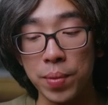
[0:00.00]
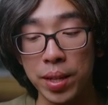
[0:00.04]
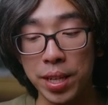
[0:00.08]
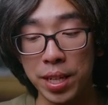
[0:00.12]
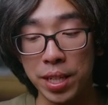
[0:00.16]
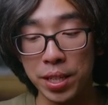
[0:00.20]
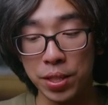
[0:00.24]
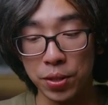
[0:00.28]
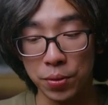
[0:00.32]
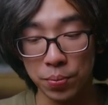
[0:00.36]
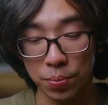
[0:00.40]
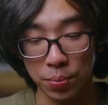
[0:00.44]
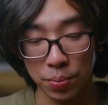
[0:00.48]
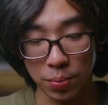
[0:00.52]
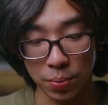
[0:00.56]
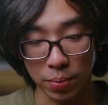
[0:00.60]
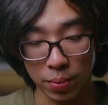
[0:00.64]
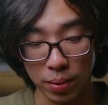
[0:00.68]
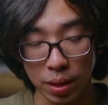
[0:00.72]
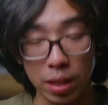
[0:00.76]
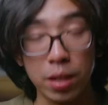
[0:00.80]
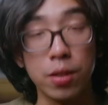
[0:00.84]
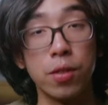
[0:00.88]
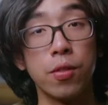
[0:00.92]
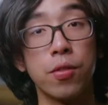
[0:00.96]
is
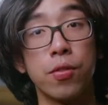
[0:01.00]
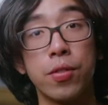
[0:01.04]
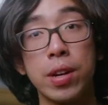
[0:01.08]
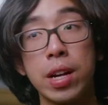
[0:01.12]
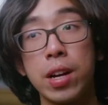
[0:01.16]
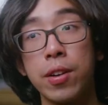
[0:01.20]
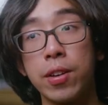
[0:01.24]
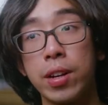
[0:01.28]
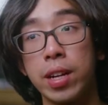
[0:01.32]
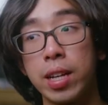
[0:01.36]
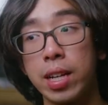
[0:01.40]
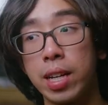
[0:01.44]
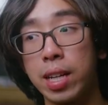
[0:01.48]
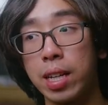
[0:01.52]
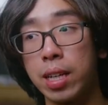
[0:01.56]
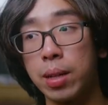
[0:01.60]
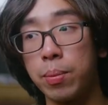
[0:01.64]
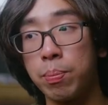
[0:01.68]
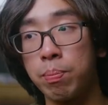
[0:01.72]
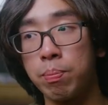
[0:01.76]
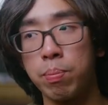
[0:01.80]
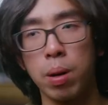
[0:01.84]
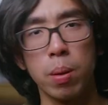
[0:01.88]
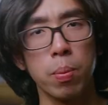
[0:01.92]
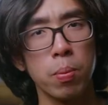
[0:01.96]
very
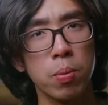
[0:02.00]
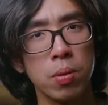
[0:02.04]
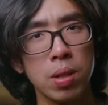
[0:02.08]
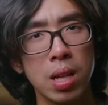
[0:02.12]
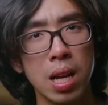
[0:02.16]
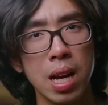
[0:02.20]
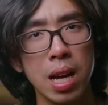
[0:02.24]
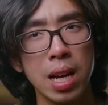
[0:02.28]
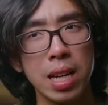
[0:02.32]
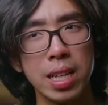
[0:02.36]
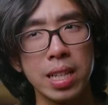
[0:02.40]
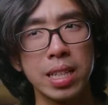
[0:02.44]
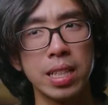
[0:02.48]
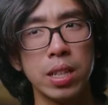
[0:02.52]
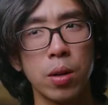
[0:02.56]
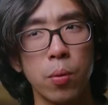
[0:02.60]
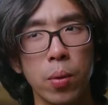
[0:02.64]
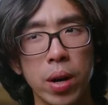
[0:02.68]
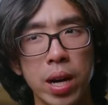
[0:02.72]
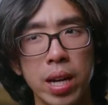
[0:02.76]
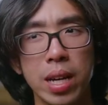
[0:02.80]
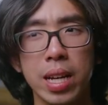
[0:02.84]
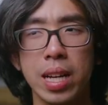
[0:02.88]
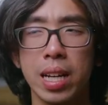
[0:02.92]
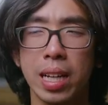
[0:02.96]
popular in a
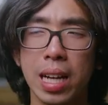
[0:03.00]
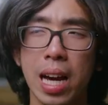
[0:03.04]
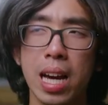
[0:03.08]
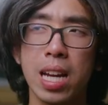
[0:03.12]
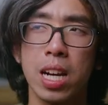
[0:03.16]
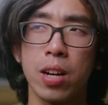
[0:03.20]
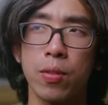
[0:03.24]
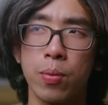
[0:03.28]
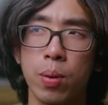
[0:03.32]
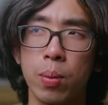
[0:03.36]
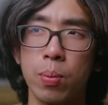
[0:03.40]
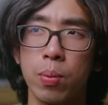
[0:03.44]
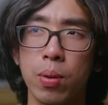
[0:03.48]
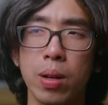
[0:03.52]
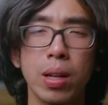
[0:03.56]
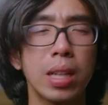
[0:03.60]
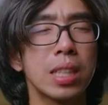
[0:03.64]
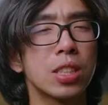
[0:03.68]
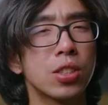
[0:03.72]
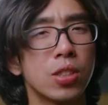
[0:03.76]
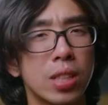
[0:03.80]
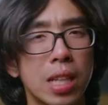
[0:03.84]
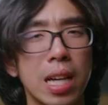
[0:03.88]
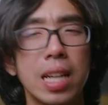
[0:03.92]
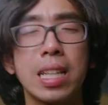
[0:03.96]
way, kind of,
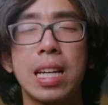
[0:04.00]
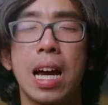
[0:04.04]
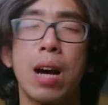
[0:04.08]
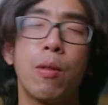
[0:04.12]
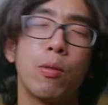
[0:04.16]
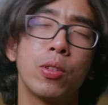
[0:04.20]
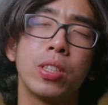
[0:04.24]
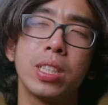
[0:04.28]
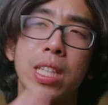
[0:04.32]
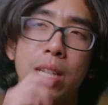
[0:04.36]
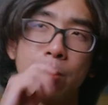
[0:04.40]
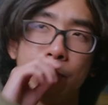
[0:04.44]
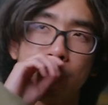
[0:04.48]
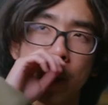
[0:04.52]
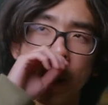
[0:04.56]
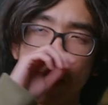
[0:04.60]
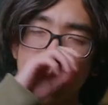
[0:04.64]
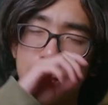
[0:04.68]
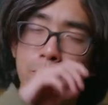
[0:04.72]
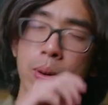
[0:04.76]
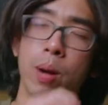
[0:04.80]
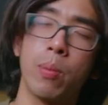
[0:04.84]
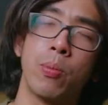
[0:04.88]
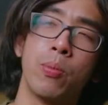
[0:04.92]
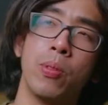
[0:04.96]
actually, yeah, I would say
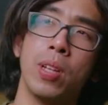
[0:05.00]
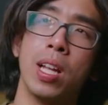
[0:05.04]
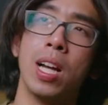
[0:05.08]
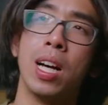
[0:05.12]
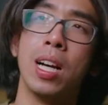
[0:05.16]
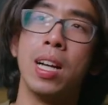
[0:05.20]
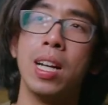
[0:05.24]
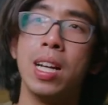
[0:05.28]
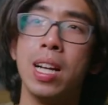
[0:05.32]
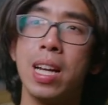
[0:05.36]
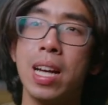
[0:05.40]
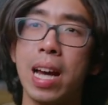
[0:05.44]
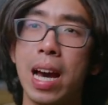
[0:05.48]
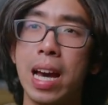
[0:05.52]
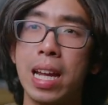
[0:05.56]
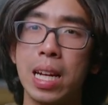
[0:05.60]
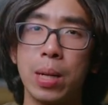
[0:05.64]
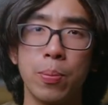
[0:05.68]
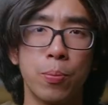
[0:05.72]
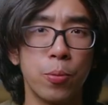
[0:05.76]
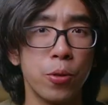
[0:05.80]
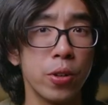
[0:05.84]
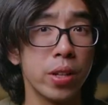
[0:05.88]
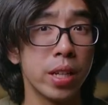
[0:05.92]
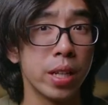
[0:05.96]
pretty popular
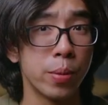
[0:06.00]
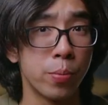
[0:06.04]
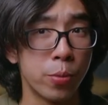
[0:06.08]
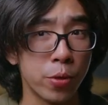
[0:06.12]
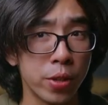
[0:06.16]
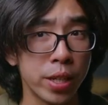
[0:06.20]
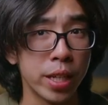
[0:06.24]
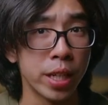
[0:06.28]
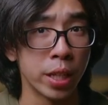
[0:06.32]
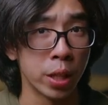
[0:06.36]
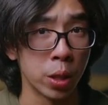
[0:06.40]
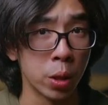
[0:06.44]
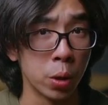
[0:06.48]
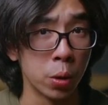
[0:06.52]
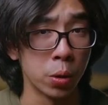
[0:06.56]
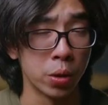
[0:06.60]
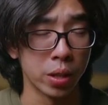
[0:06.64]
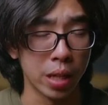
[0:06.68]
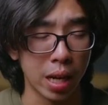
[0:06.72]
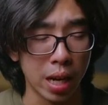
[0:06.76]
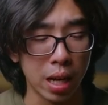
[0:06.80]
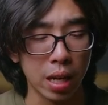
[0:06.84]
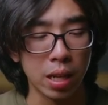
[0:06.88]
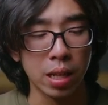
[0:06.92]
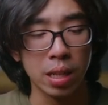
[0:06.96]
and pretty good.
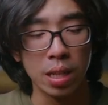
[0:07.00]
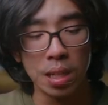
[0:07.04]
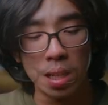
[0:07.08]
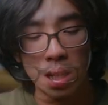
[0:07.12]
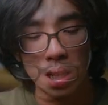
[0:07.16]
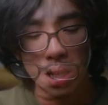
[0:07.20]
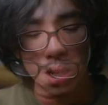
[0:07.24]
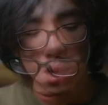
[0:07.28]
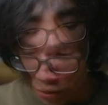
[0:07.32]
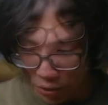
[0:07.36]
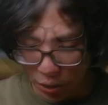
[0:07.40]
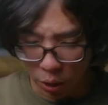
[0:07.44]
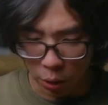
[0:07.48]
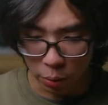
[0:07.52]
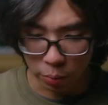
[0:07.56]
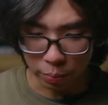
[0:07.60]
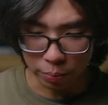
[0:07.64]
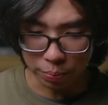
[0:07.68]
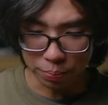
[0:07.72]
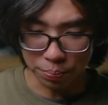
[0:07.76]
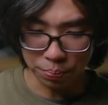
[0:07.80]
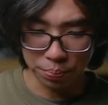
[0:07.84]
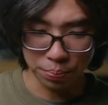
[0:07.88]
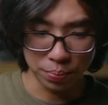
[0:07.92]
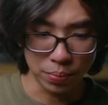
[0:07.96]
So
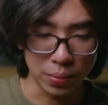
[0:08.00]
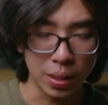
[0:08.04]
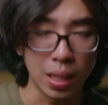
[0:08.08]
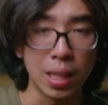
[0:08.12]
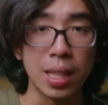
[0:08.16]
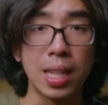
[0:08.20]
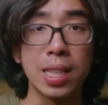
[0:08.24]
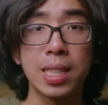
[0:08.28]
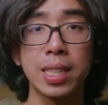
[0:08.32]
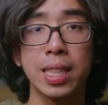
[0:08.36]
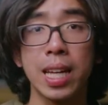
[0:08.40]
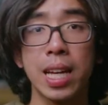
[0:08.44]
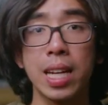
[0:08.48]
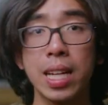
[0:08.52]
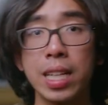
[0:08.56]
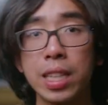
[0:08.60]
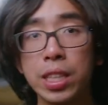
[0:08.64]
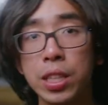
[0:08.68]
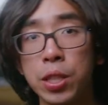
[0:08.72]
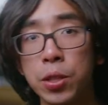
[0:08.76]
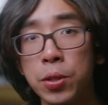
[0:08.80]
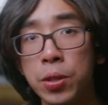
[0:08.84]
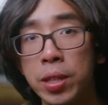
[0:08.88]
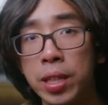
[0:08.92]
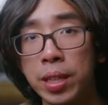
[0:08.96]
let's get
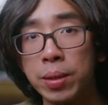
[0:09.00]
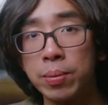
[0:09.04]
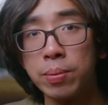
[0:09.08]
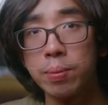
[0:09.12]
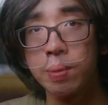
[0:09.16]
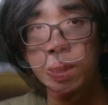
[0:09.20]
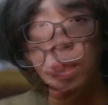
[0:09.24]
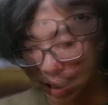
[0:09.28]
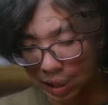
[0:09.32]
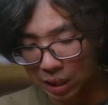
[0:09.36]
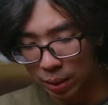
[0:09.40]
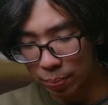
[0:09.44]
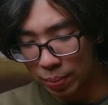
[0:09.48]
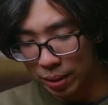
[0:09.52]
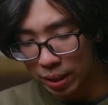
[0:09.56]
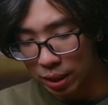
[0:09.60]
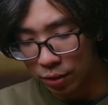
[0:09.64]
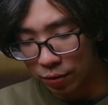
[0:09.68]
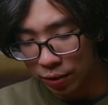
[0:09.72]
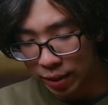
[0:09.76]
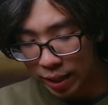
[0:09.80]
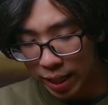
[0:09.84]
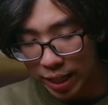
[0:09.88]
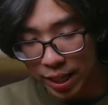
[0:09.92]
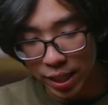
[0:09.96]
into the
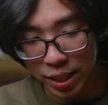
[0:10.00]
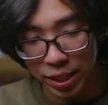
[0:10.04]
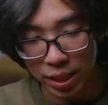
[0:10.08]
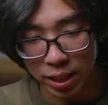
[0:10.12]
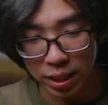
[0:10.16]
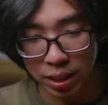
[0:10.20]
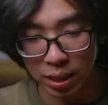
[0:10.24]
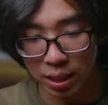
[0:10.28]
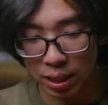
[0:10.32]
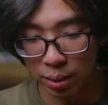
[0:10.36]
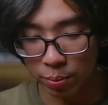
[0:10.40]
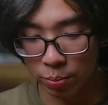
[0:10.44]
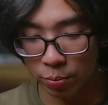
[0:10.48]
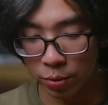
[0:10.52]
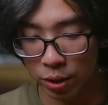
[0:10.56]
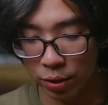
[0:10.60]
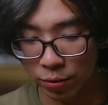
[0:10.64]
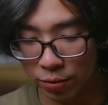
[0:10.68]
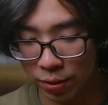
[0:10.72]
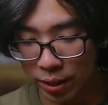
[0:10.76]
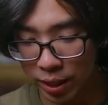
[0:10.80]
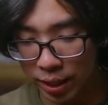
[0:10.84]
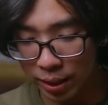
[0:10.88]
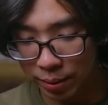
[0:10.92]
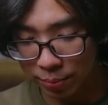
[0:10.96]
specifications
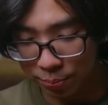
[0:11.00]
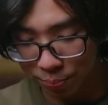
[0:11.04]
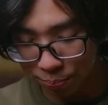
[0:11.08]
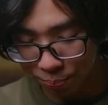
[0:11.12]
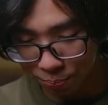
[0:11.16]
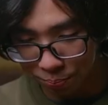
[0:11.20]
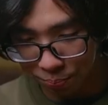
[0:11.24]
briefly.